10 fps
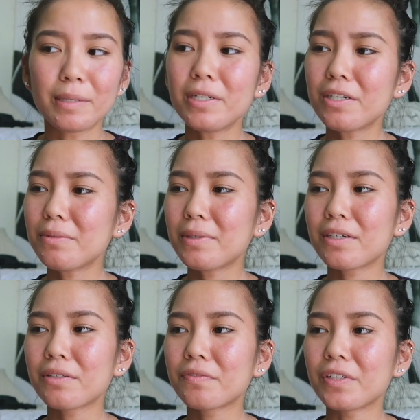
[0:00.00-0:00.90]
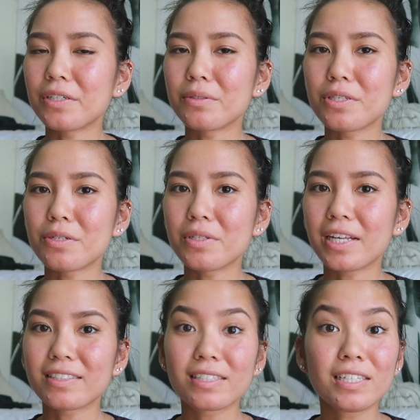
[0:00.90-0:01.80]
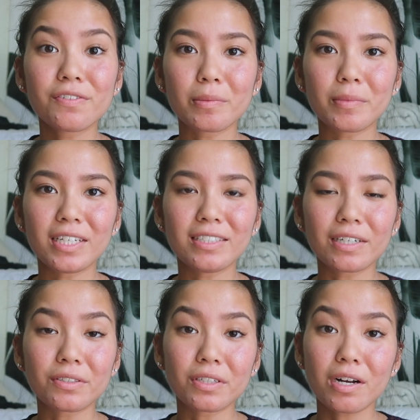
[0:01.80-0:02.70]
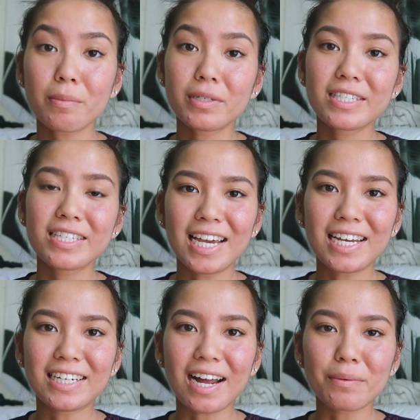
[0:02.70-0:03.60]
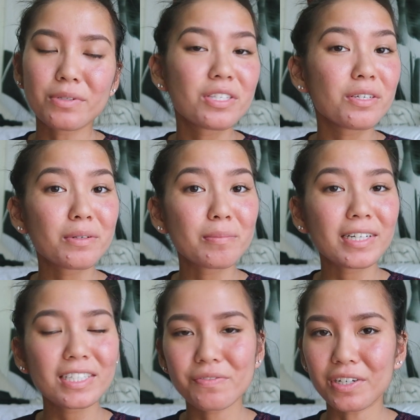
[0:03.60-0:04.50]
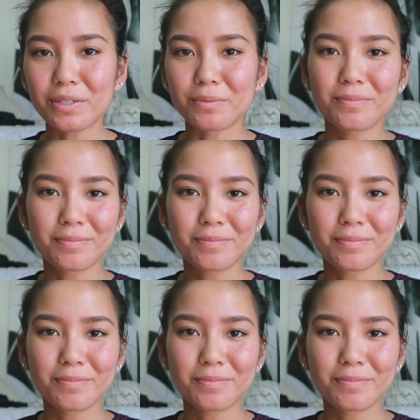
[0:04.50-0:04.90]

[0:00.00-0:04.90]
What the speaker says: Let me know what other videos you would like to see from me down in the comments, and I will see you in my next video.